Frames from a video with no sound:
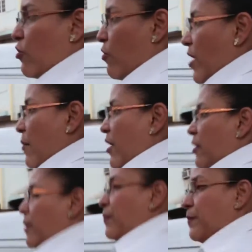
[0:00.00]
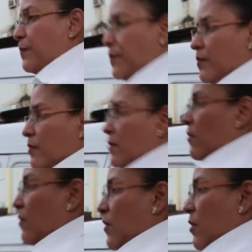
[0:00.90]
They were dead, of
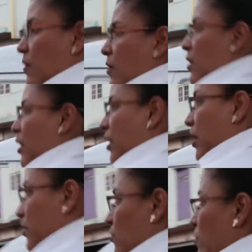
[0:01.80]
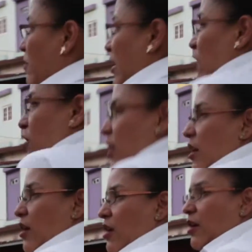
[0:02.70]
course. I
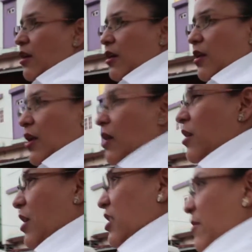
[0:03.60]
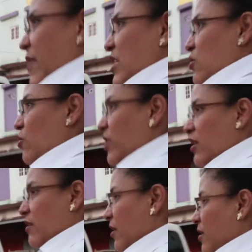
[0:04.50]
imagine that in the
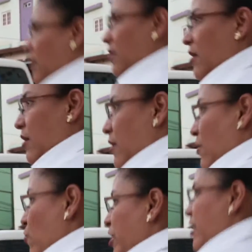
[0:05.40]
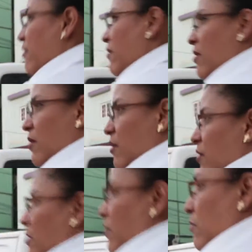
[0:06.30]
desperation of fleeing, they were trapped